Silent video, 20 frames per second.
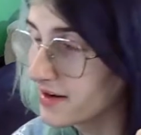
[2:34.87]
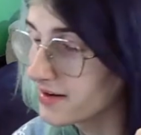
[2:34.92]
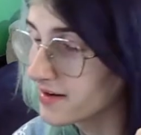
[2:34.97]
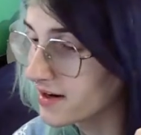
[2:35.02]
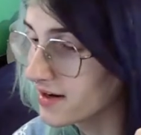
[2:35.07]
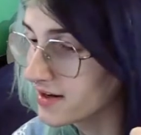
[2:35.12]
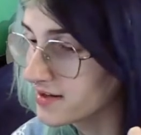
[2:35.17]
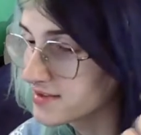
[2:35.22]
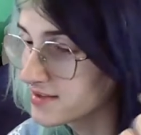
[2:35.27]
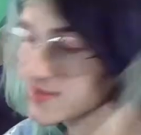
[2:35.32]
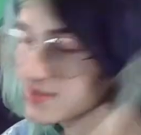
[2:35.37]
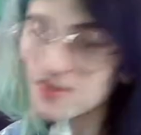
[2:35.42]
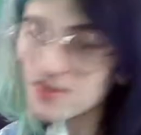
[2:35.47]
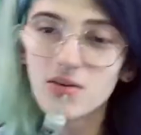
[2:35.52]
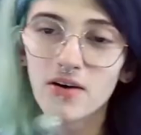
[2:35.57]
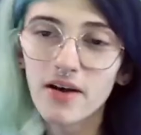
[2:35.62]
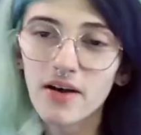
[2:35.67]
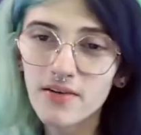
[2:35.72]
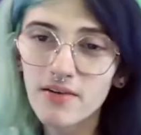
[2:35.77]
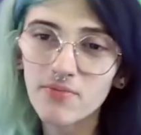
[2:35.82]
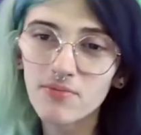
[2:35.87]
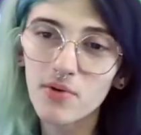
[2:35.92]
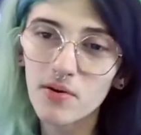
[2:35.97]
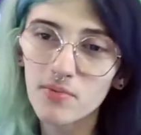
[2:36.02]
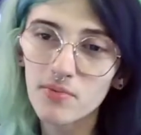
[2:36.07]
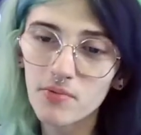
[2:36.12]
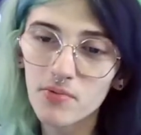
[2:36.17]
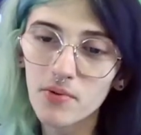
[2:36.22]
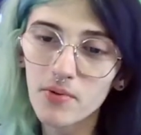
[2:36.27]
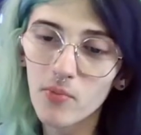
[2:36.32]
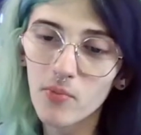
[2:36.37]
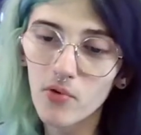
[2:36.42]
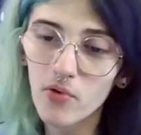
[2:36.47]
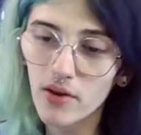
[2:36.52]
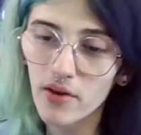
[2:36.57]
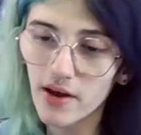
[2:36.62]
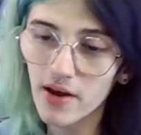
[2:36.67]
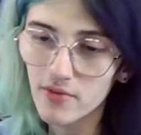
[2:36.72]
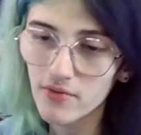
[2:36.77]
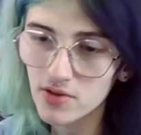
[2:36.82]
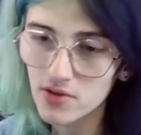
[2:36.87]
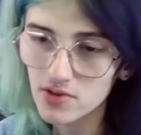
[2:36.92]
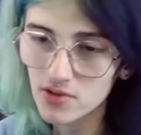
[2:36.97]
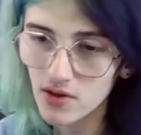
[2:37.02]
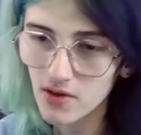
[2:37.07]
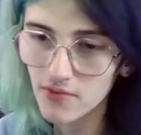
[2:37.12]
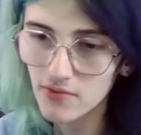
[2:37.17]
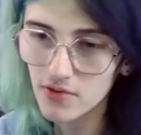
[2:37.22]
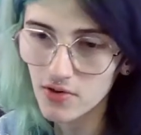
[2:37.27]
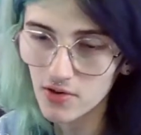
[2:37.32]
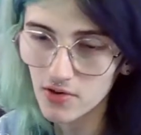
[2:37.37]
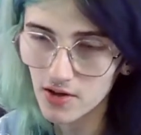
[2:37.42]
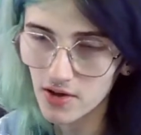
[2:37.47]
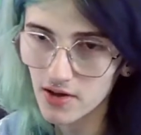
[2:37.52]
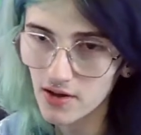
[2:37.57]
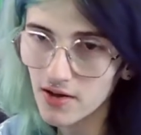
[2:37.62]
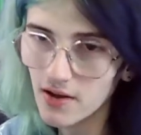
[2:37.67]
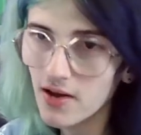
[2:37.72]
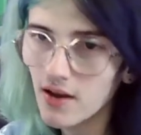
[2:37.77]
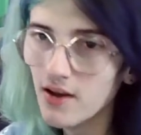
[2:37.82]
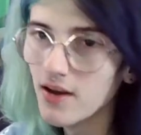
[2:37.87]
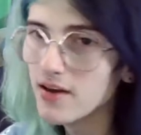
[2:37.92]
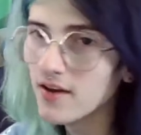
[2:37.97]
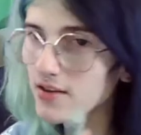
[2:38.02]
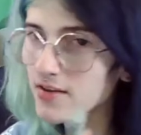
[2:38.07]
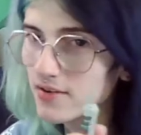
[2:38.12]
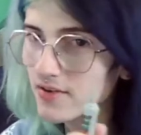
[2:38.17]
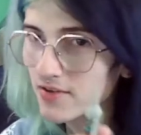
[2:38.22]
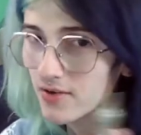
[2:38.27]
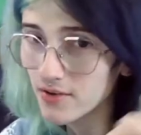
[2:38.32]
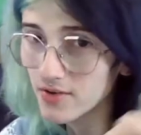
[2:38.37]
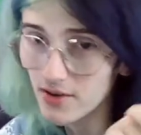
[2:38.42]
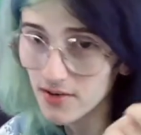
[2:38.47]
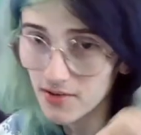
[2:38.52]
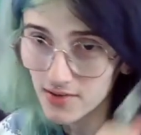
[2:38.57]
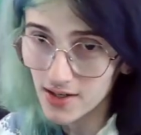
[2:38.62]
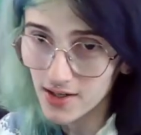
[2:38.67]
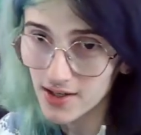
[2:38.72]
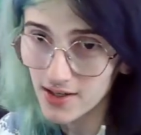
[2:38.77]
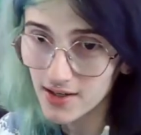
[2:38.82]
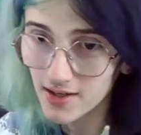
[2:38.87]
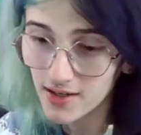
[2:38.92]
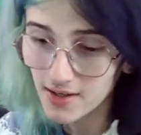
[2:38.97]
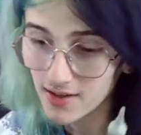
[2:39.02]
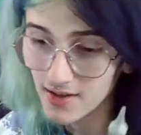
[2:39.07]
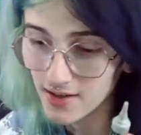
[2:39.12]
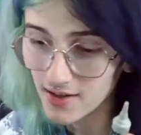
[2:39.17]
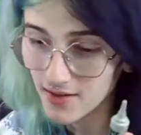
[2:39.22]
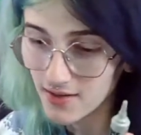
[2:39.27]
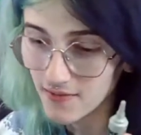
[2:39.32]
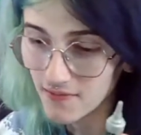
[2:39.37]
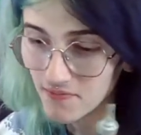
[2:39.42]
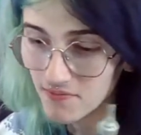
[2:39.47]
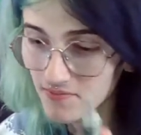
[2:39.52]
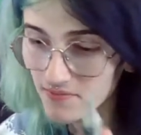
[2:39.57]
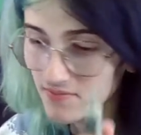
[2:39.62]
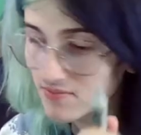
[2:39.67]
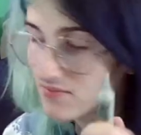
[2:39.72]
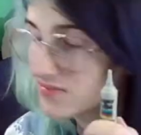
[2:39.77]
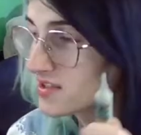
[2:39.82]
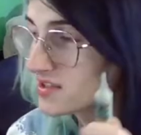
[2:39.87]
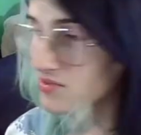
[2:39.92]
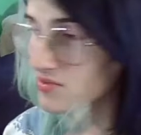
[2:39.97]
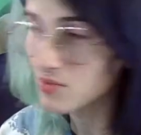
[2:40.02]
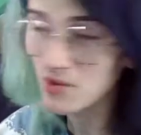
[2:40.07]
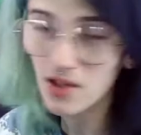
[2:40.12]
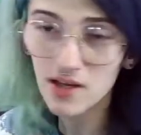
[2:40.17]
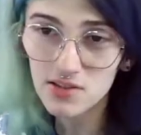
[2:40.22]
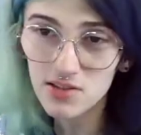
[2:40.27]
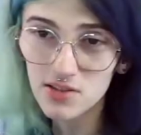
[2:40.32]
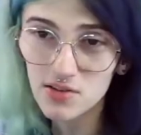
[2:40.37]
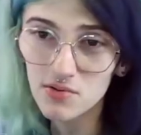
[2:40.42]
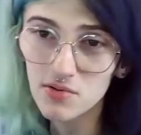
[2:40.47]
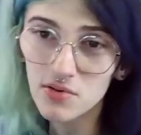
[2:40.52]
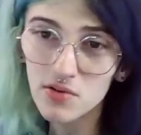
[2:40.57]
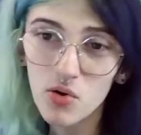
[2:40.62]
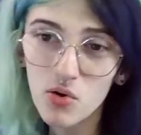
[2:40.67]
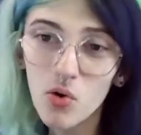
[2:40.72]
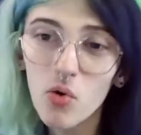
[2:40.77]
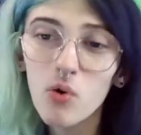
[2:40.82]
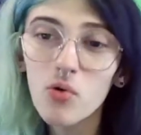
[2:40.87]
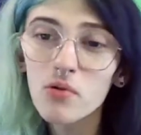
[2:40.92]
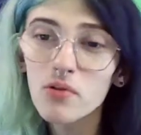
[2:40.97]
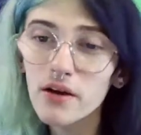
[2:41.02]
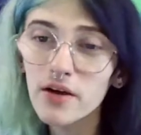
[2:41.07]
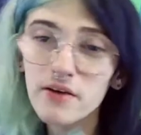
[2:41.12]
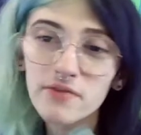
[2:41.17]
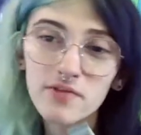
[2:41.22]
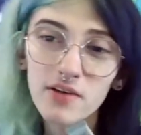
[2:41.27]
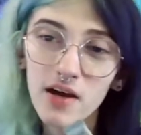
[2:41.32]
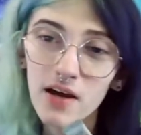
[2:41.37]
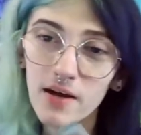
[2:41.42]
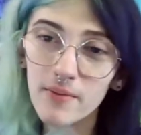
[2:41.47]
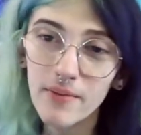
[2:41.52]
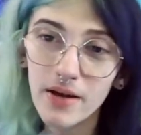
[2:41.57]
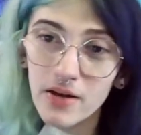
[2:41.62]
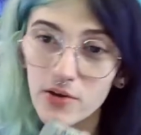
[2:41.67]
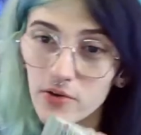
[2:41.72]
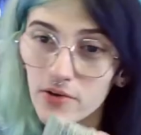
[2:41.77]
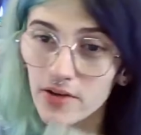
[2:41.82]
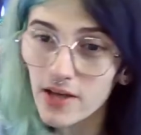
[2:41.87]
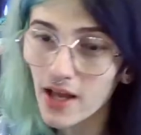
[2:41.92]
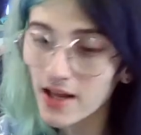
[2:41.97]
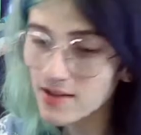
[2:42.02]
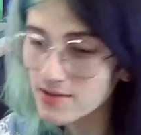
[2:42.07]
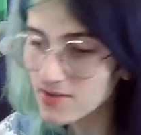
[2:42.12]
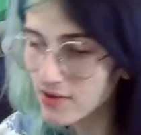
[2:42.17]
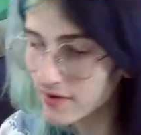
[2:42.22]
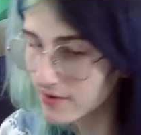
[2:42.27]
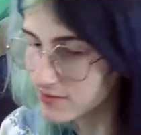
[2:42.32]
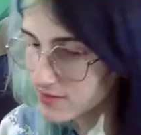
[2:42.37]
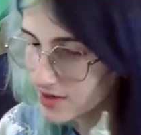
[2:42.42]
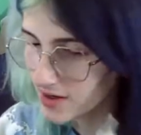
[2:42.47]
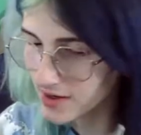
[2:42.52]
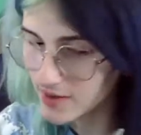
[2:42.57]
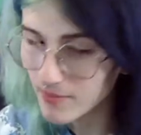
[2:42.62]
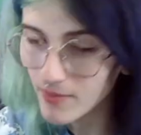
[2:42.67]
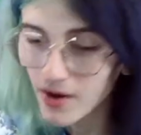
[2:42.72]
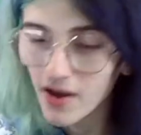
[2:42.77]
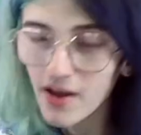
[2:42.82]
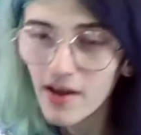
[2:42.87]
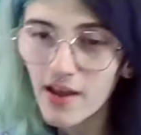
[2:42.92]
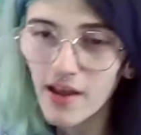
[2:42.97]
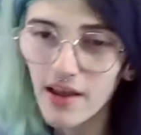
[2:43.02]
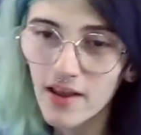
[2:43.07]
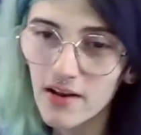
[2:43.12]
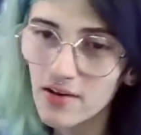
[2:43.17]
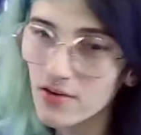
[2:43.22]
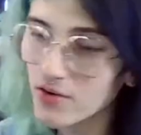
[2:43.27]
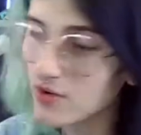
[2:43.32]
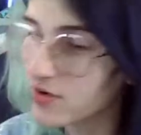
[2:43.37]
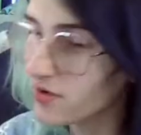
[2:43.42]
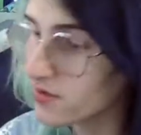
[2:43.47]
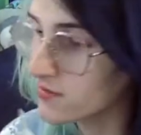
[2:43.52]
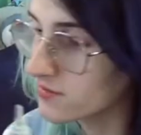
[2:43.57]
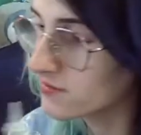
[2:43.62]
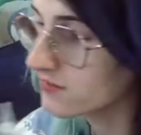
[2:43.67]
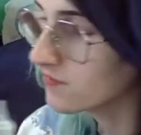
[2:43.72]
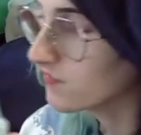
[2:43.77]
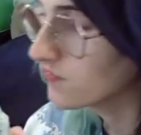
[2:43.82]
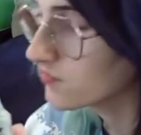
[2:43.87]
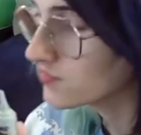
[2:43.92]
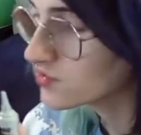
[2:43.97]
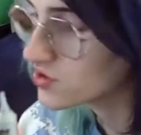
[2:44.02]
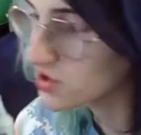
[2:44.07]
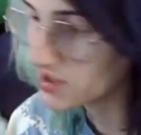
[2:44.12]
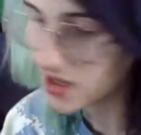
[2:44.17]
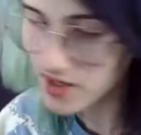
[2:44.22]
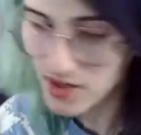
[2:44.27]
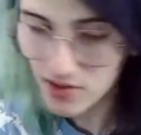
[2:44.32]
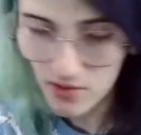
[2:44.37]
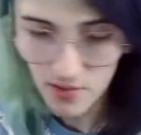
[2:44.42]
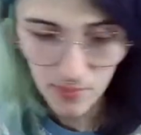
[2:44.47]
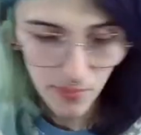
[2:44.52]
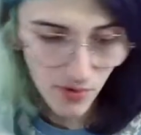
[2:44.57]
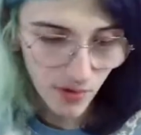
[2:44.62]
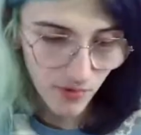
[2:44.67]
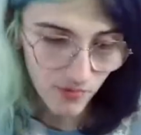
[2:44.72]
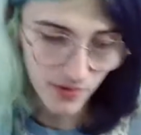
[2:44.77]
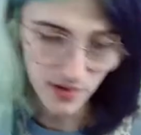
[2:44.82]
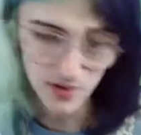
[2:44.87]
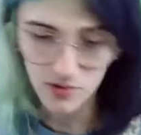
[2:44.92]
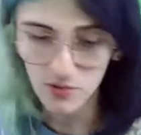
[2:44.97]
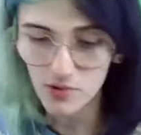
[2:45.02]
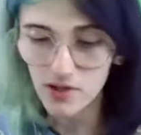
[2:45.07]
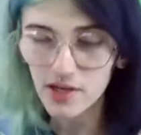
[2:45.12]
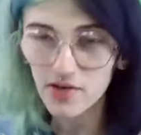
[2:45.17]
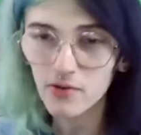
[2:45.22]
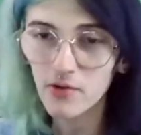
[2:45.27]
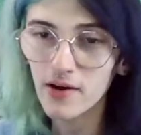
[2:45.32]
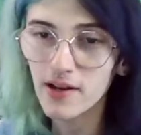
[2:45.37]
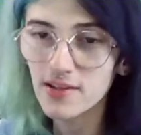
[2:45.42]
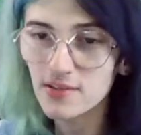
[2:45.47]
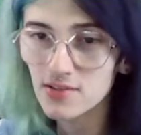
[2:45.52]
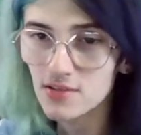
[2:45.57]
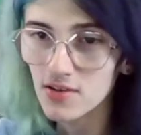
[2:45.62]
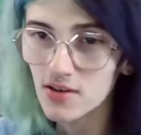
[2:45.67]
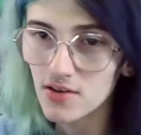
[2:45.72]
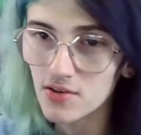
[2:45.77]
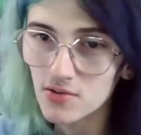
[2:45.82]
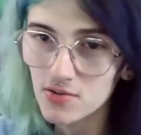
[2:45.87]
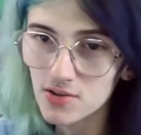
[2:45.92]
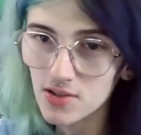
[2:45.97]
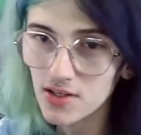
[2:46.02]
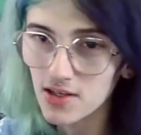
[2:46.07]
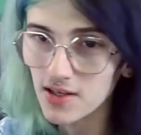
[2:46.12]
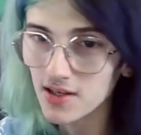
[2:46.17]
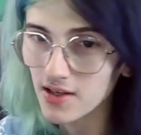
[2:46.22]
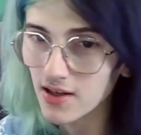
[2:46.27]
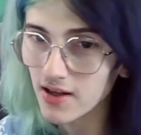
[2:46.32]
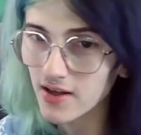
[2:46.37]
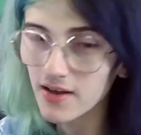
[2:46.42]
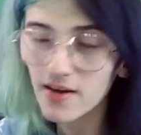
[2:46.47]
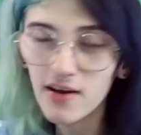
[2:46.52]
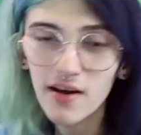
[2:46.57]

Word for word: I still have probably more than half of this left, okay? You don't need a lot. This will last you your whole lifetime and your kid's lifetime and your genetically perfect great-grandson who's going to get a